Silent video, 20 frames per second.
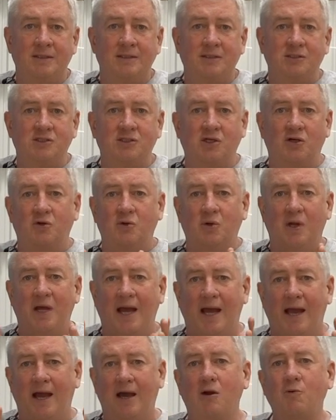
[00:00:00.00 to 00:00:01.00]
So
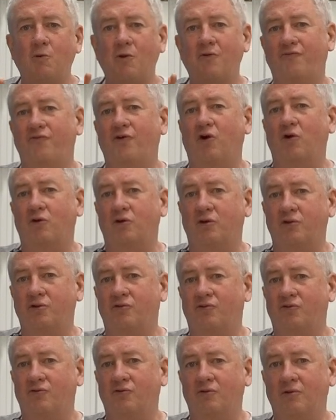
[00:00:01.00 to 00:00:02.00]
how do we
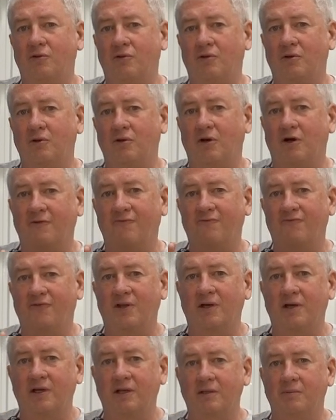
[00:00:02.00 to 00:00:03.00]
focus on
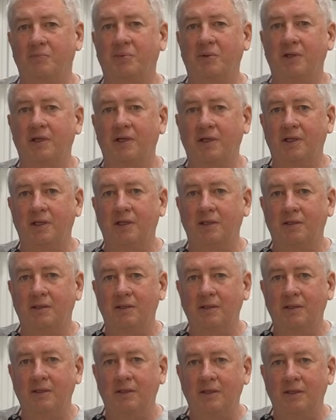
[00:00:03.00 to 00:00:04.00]
flying the plane
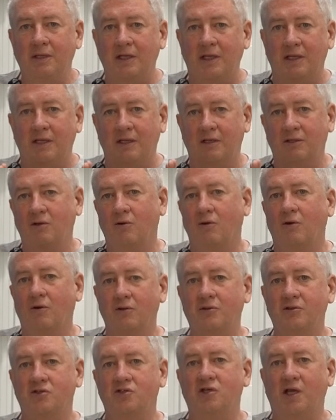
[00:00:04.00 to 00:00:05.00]
and
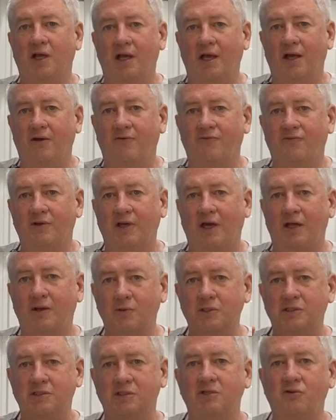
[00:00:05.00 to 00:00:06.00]
ignore the chaff? How do
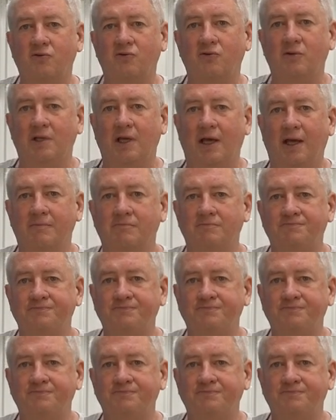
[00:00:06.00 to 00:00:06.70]
we see through that?